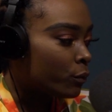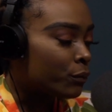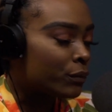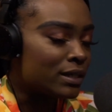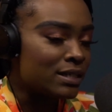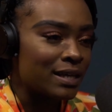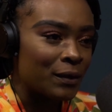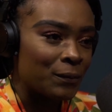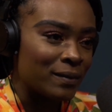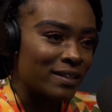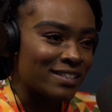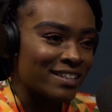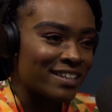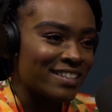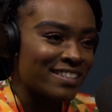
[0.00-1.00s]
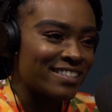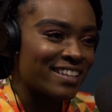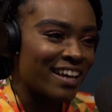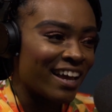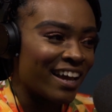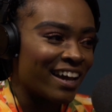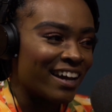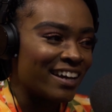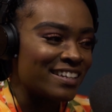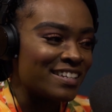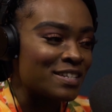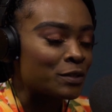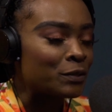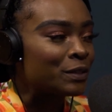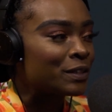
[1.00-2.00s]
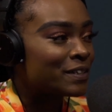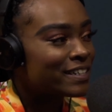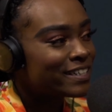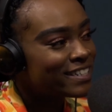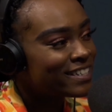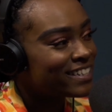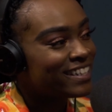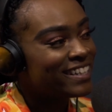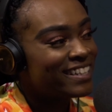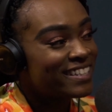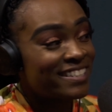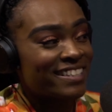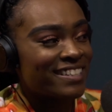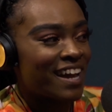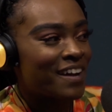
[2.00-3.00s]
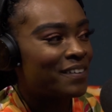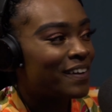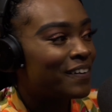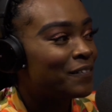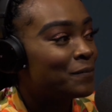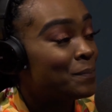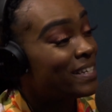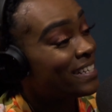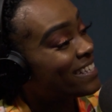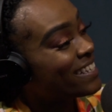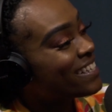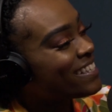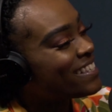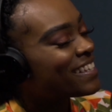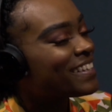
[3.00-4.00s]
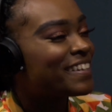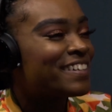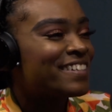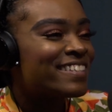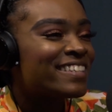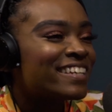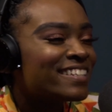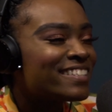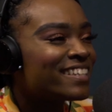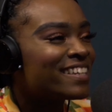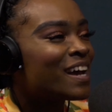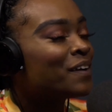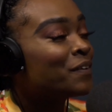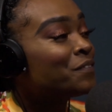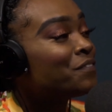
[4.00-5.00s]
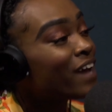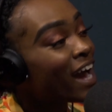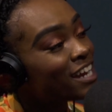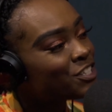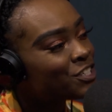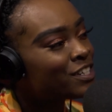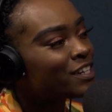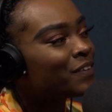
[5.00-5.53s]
retail business and learned the ins and out of business and learned the ins and out of fashion.